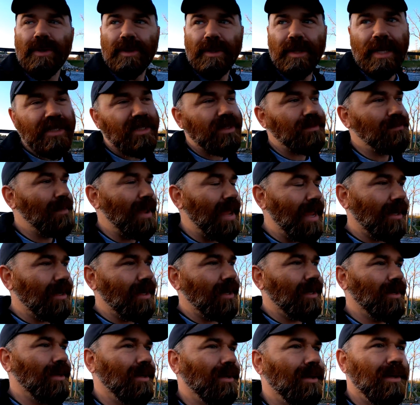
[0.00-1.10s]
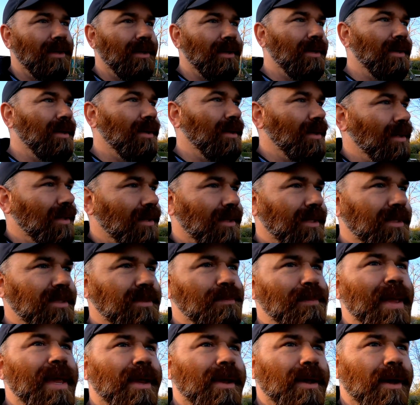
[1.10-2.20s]
Let's make
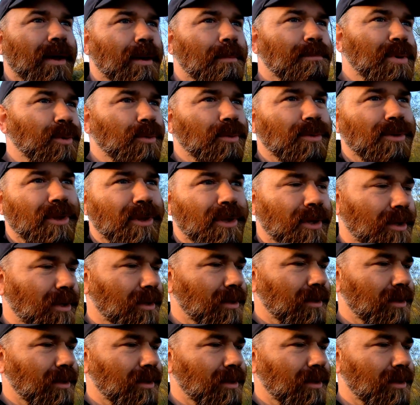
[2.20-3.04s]
a booth.